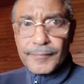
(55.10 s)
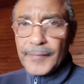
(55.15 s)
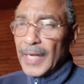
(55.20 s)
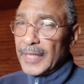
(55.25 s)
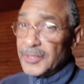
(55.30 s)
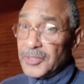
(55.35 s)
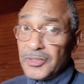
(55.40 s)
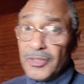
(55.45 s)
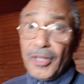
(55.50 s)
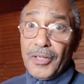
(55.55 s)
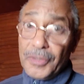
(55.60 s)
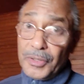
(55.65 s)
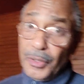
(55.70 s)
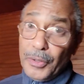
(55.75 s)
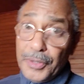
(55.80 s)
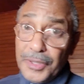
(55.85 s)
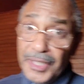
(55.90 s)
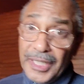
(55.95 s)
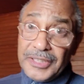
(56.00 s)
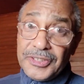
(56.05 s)
I started
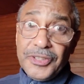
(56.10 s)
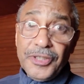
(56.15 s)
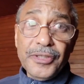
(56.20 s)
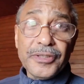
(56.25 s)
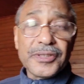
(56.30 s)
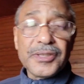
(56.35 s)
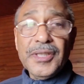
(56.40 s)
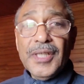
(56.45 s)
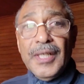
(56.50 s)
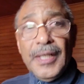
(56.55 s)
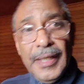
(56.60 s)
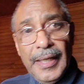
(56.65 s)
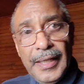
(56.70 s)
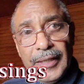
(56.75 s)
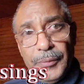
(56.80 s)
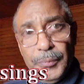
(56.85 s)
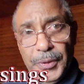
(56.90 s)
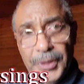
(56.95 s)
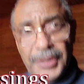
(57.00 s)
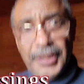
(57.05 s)
going to that church.
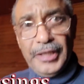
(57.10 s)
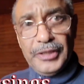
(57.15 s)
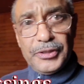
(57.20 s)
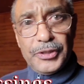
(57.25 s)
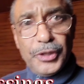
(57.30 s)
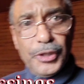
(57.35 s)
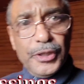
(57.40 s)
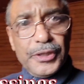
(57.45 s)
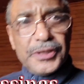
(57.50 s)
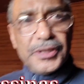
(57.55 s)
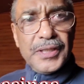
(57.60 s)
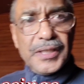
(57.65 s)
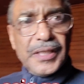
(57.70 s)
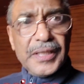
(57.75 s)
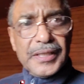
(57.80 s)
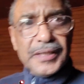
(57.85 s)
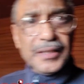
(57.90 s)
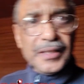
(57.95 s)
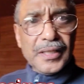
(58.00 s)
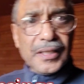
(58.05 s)
I went to that church,
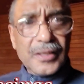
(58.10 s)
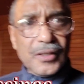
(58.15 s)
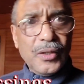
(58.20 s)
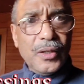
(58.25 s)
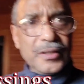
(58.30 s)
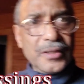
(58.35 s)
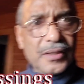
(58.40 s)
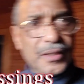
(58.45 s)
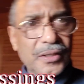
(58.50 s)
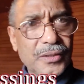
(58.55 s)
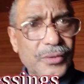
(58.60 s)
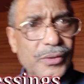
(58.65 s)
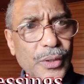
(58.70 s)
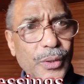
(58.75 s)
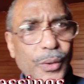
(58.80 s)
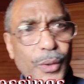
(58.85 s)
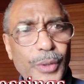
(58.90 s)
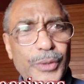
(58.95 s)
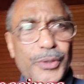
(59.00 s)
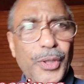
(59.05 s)
and the
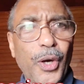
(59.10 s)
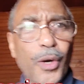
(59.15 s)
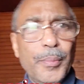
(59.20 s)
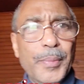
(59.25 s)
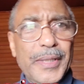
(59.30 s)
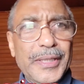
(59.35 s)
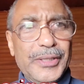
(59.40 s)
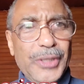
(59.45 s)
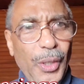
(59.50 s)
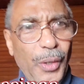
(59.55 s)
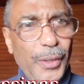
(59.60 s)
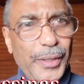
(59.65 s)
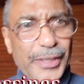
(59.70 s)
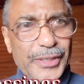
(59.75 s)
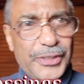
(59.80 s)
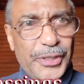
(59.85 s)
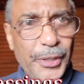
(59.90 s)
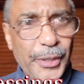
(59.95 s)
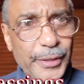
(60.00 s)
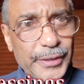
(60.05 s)
Lord told me to join the
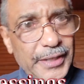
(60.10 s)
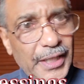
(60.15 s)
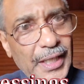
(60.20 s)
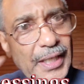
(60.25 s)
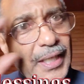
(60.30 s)
church.